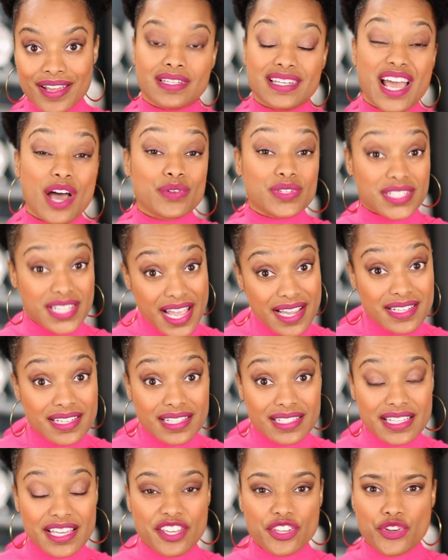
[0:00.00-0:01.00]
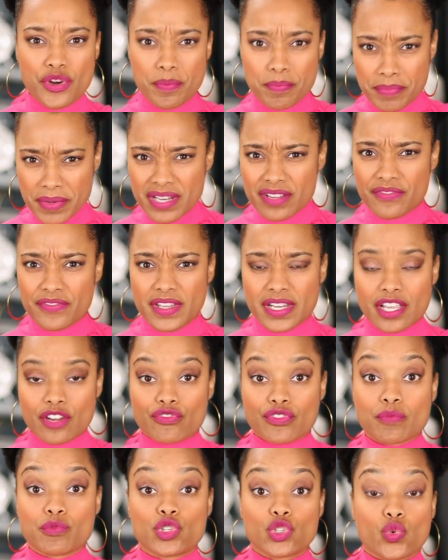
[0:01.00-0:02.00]
Now, technically, you're benefiting
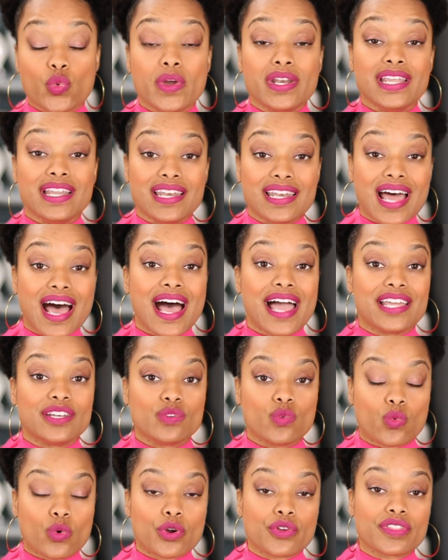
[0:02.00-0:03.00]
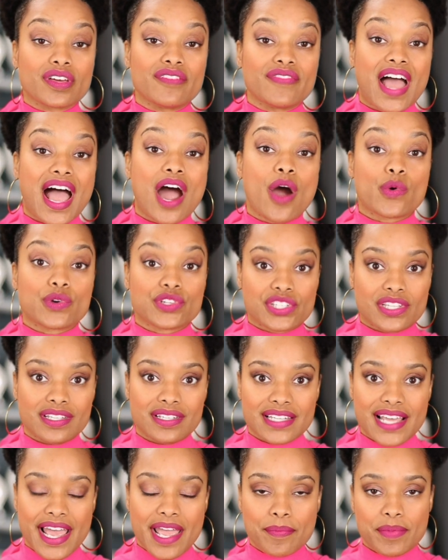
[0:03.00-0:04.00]
from twenty-nine worth of hours in
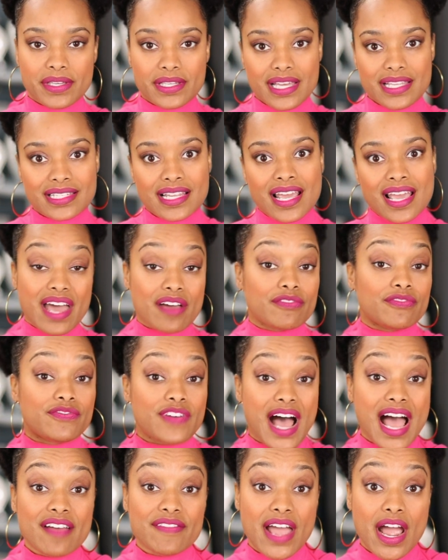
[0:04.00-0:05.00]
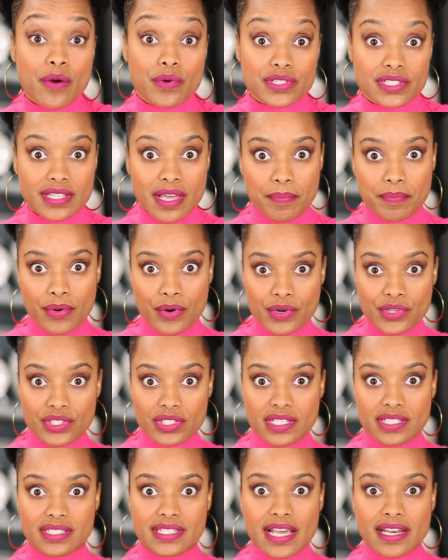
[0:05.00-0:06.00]
the day because that five hours that
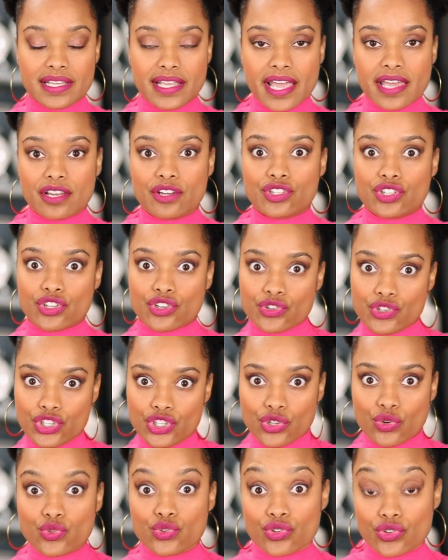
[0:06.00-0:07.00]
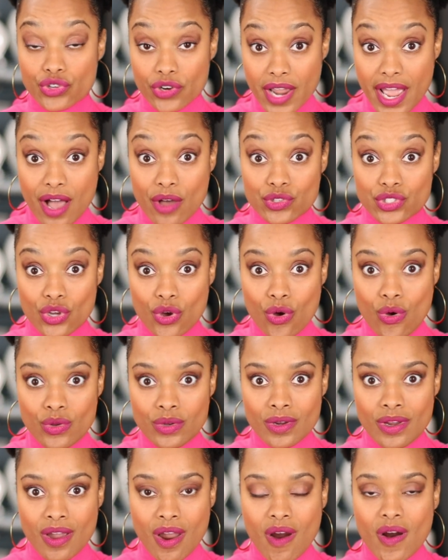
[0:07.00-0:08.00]
person is dedicating to your children or your
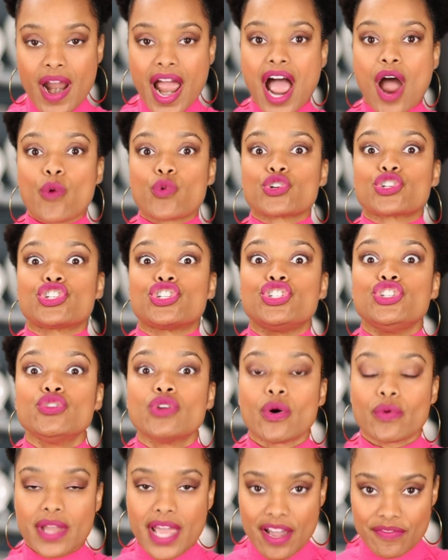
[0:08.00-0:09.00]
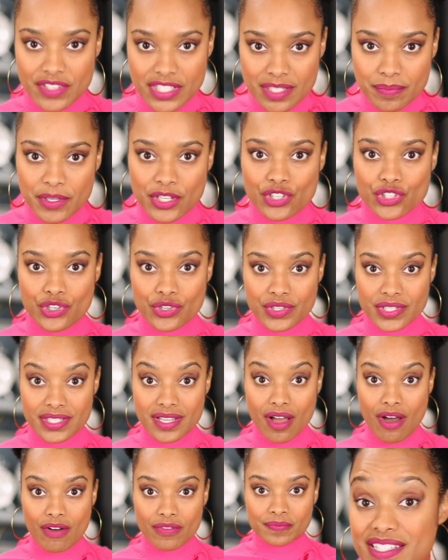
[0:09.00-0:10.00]
household are hours you don't have to spend
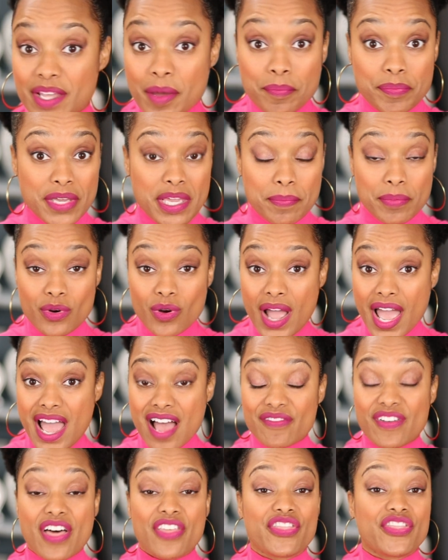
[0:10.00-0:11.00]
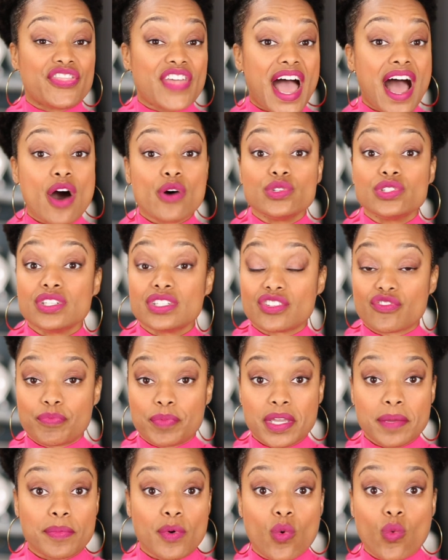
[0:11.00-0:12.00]
yourself. Some people have thousands of
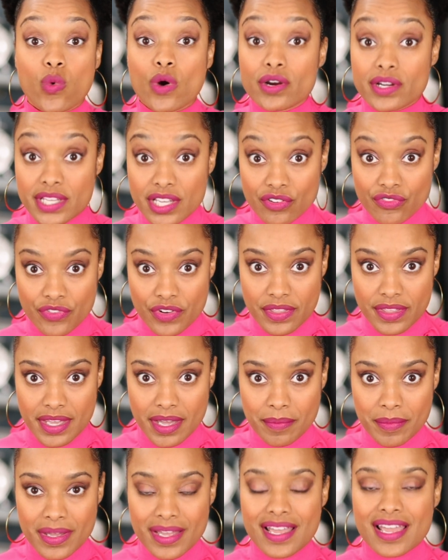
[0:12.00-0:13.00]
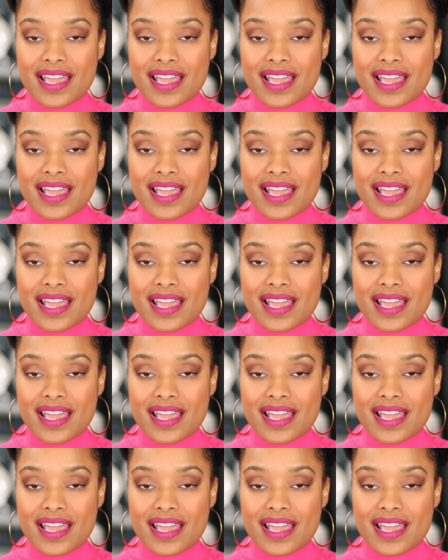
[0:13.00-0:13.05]
people working for them.